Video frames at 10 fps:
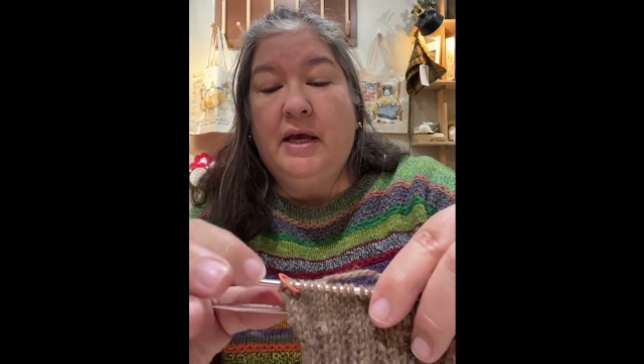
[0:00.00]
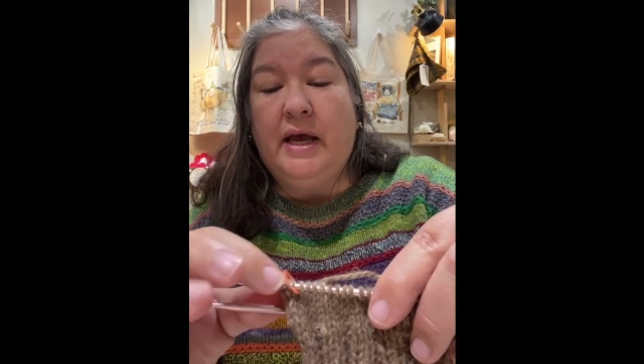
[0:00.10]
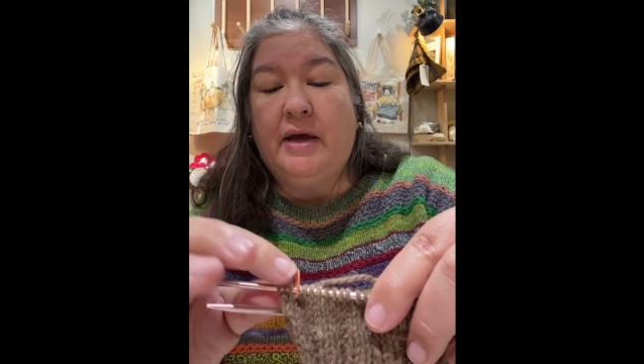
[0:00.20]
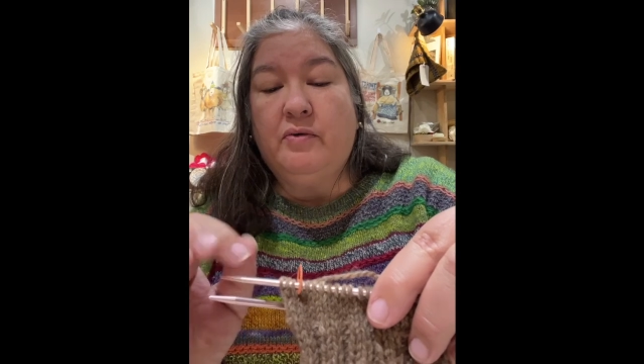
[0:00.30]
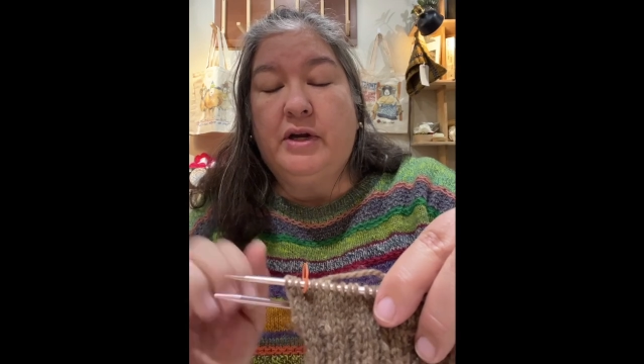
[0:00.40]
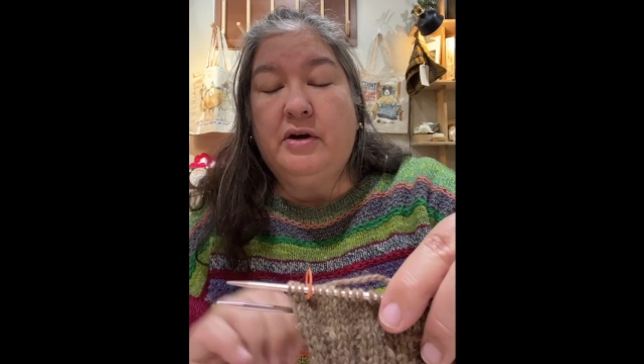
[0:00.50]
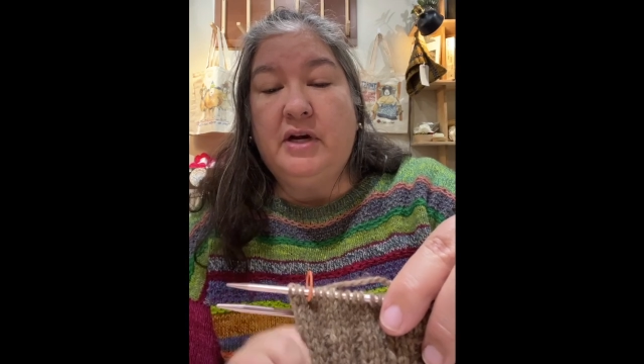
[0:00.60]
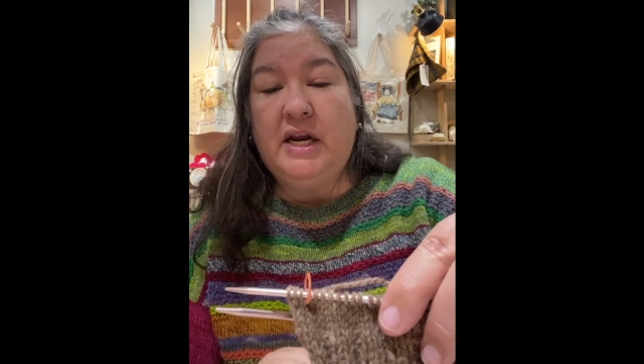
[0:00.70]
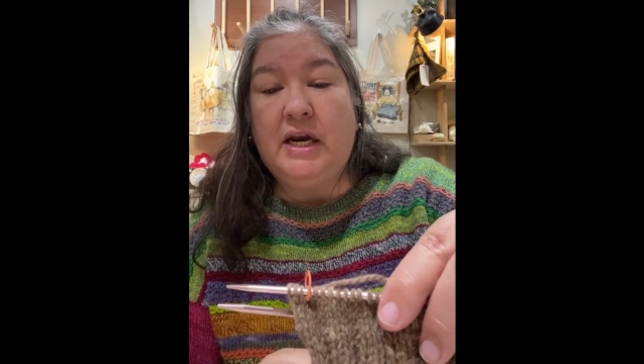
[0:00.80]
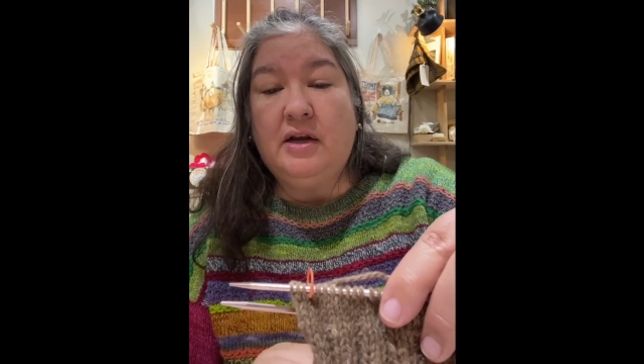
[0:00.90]
And when you're
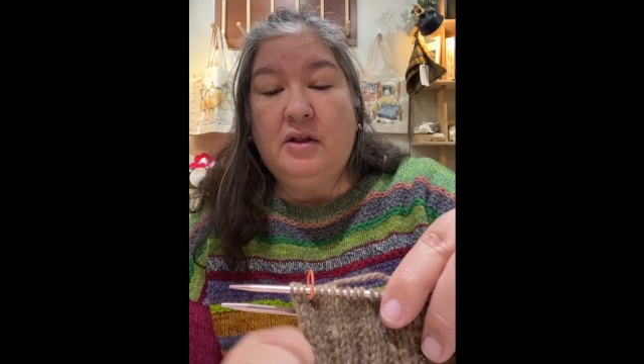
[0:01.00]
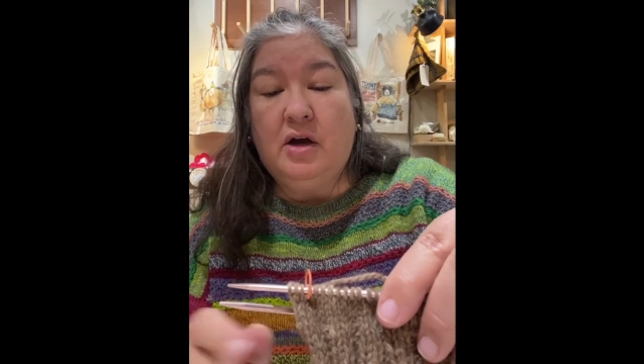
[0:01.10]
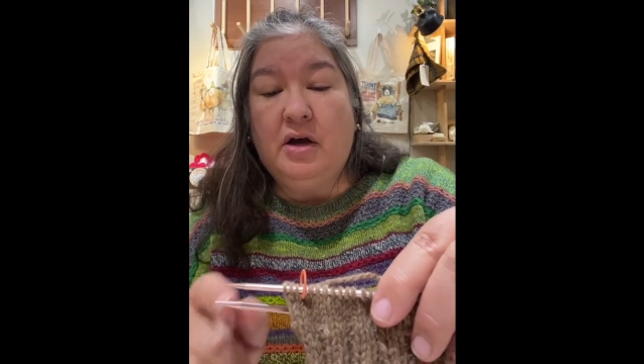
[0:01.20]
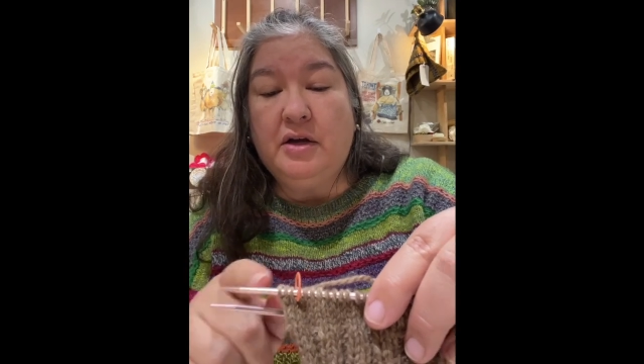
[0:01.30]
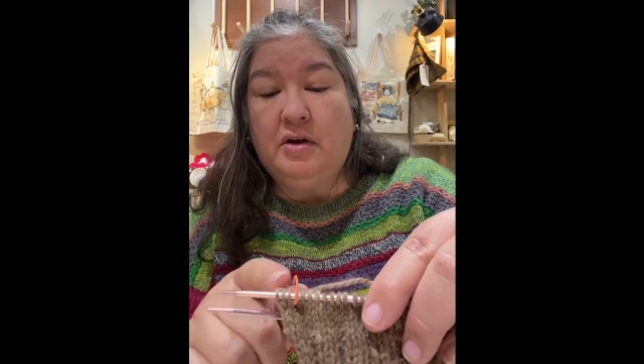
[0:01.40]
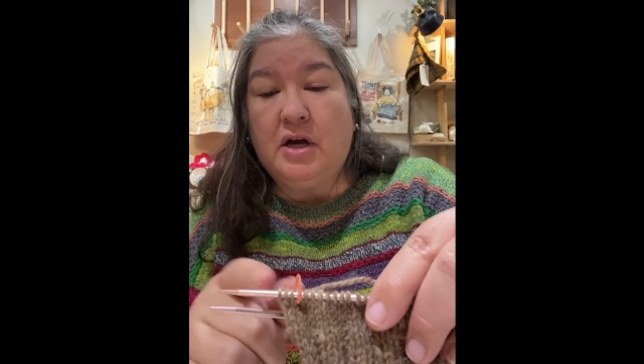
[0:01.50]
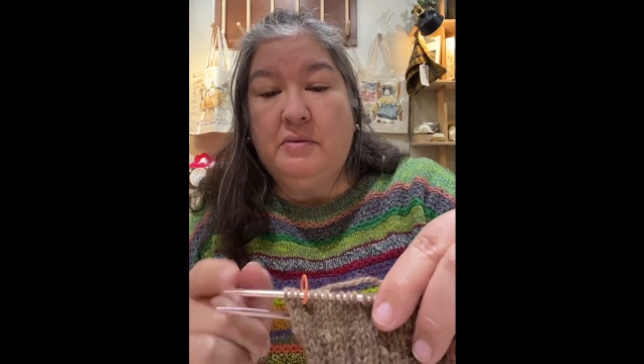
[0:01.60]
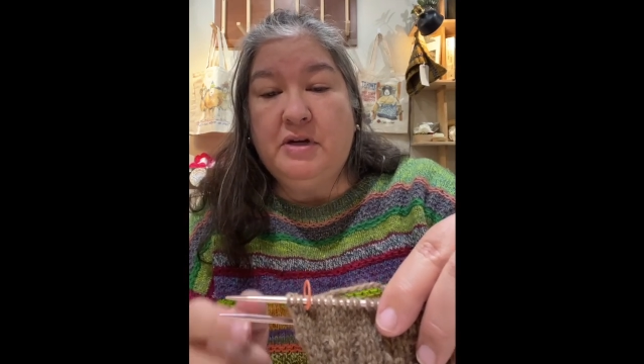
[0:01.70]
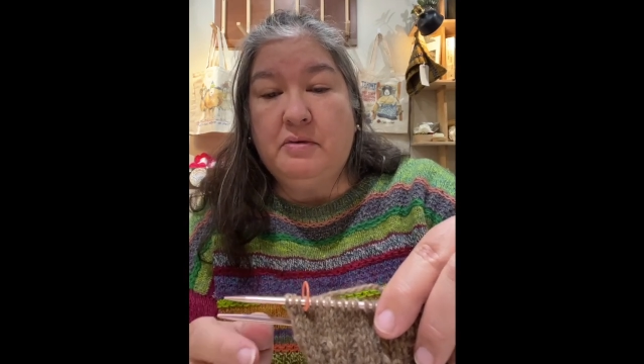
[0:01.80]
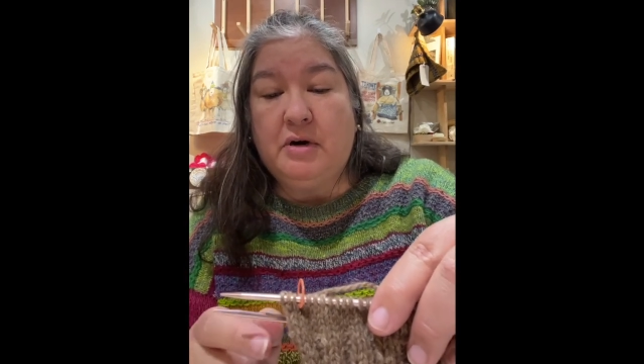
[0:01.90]
knitting along, you
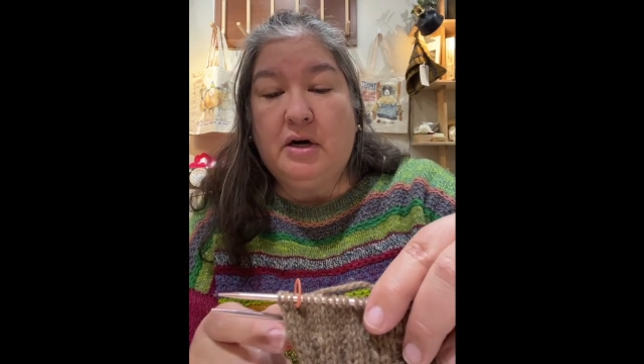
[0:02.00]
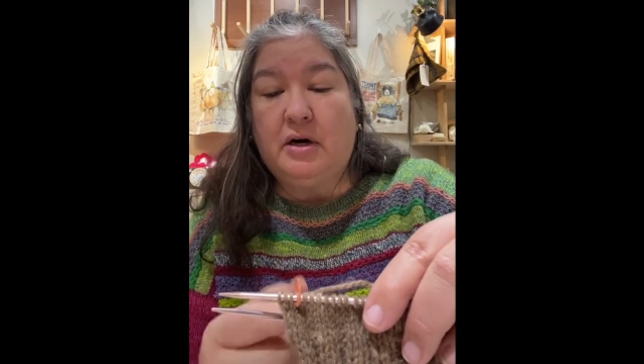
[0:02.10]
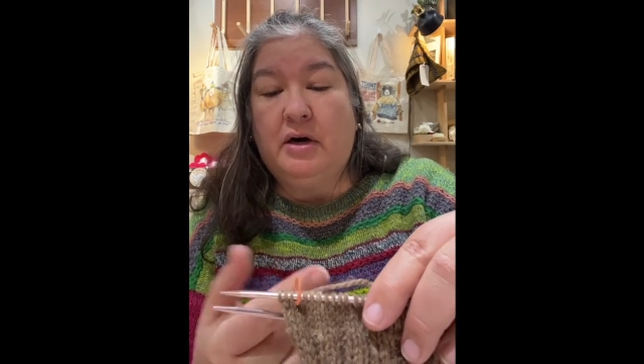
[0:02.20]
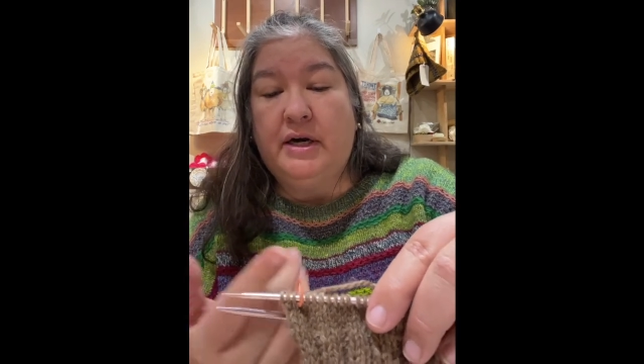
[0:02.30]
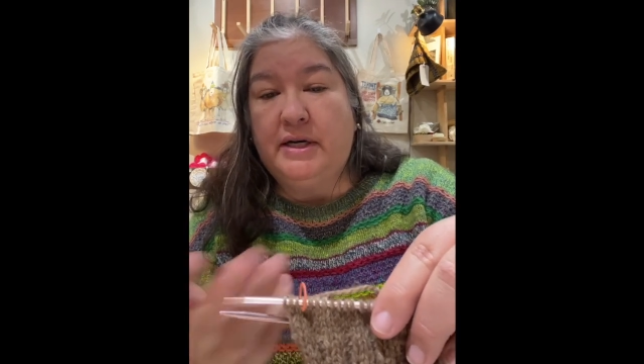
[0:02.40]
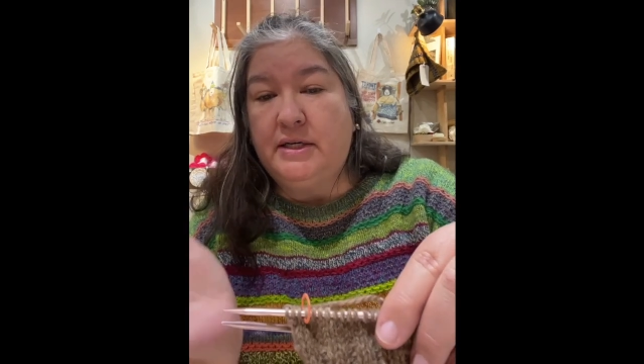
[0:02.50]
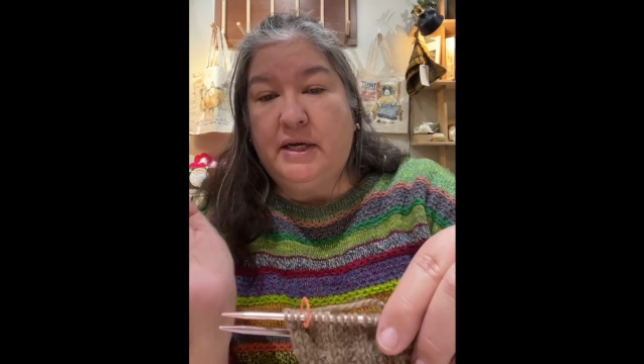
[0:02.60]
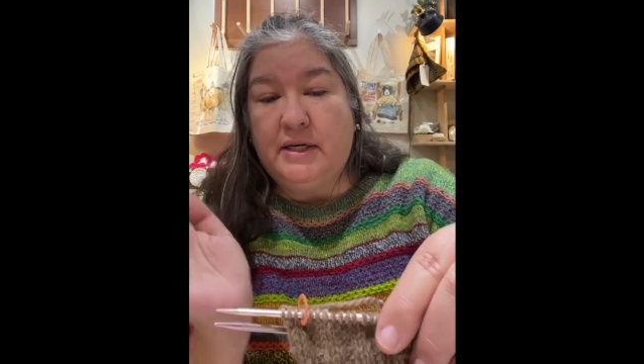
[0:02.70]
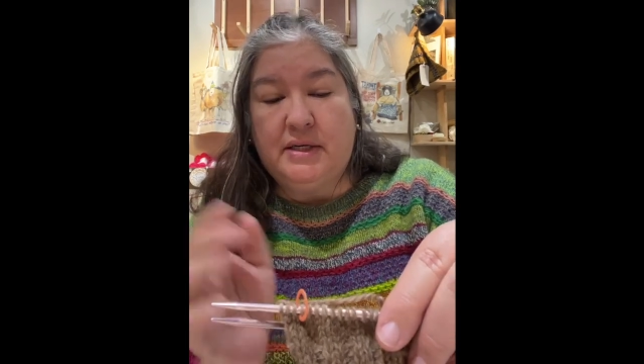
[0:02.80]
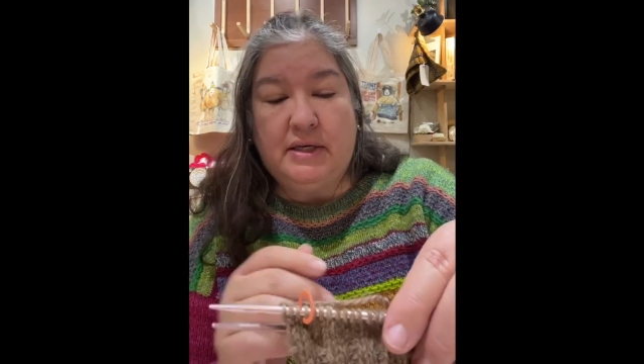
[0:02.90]
come to the marker
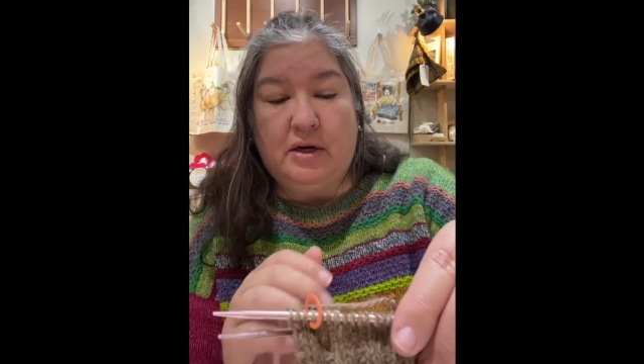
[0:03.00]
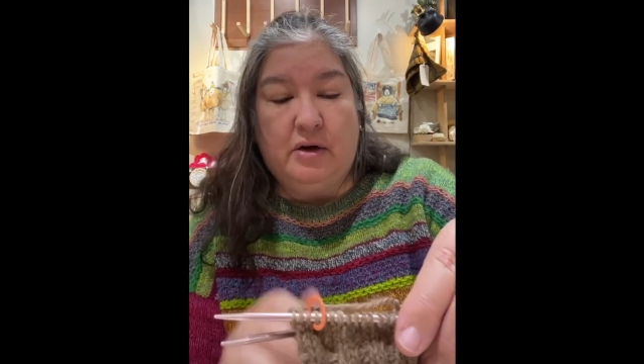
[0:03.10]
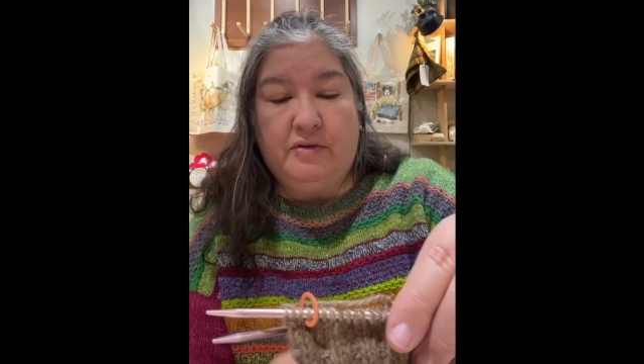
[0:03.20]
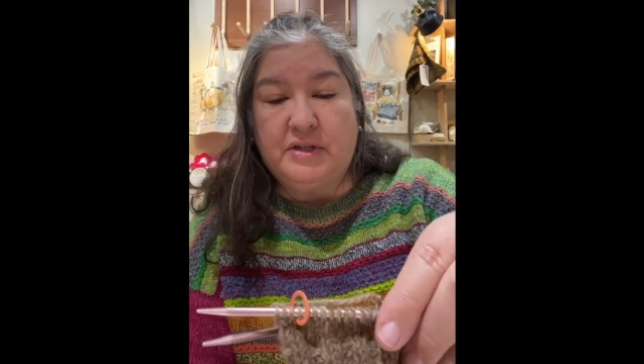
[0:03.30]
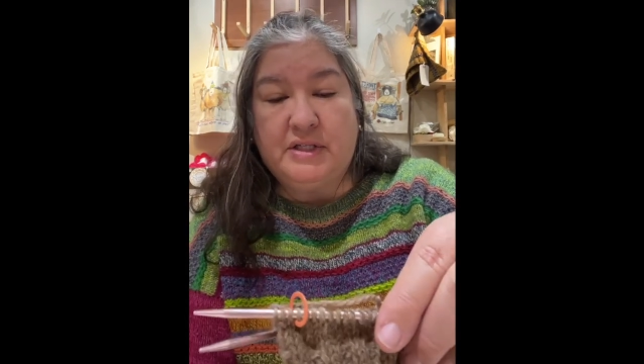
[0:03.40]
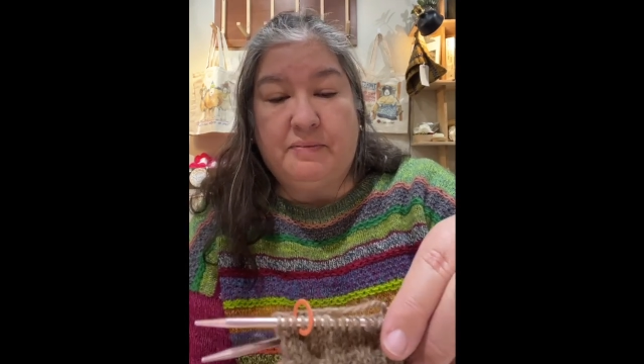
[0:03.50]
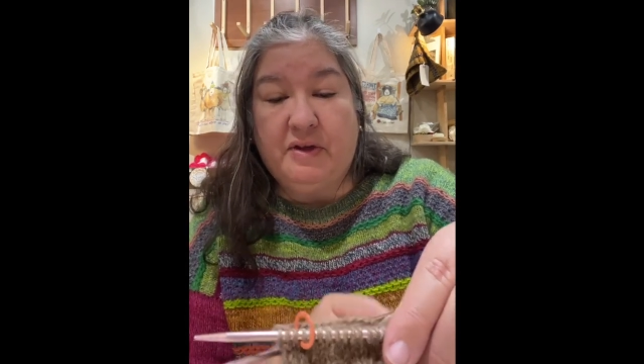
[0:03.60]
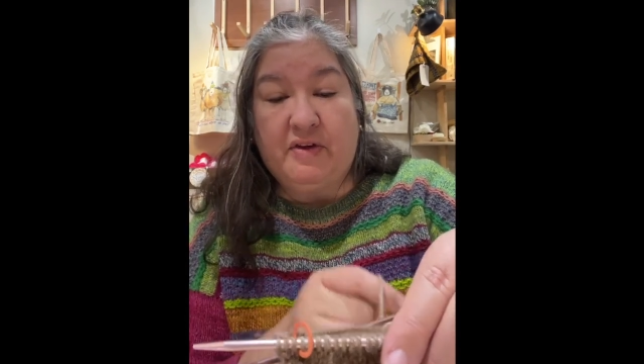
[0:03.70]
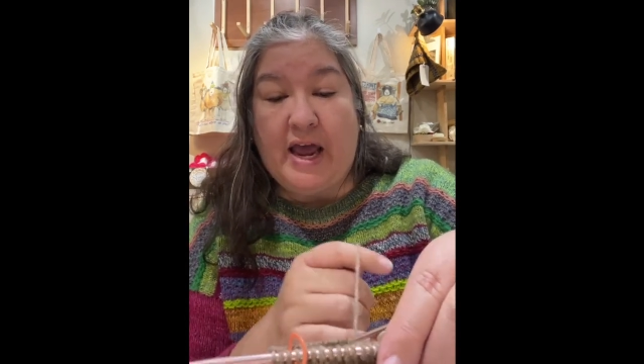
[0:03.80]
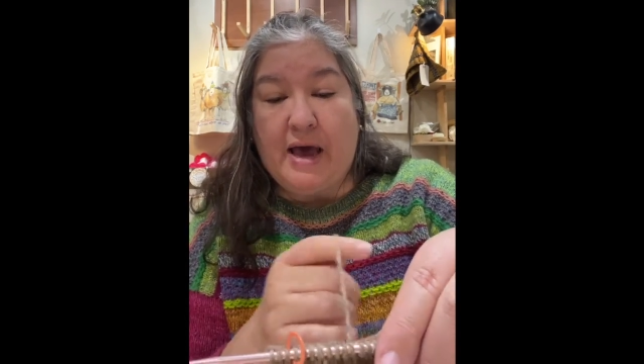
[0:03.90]
and you know, there's
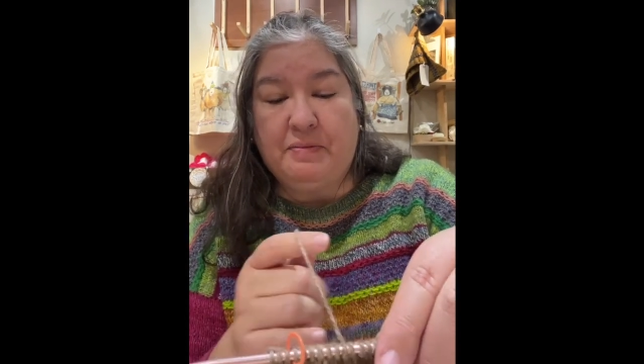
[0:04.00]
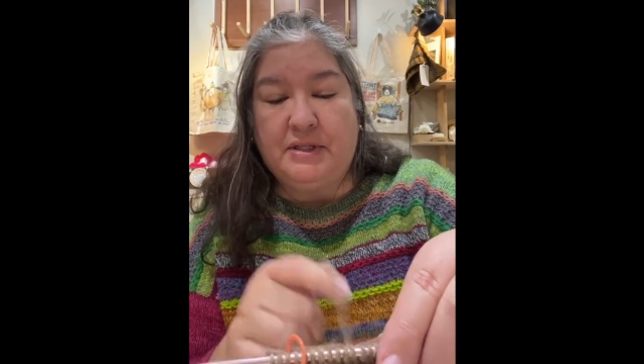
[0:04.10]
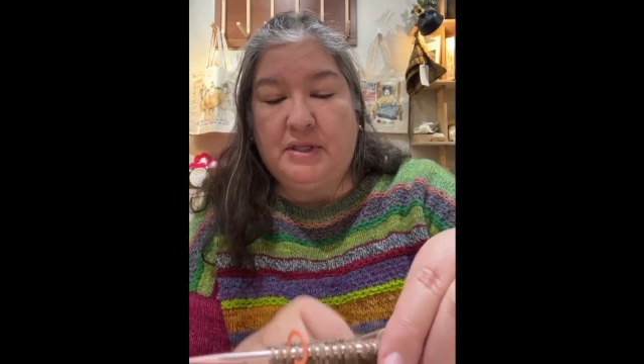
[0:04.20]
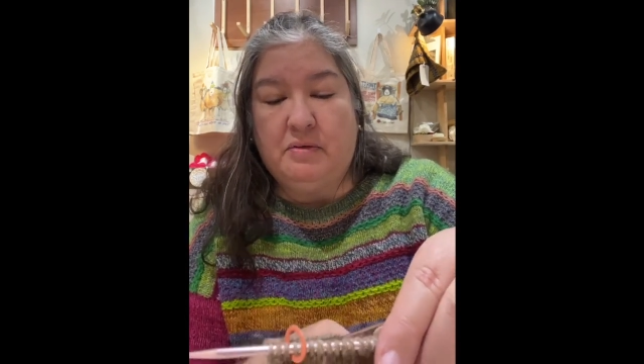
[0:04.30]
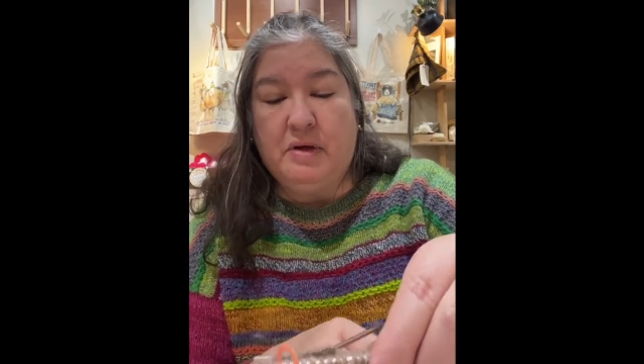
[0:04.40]
something that happens there.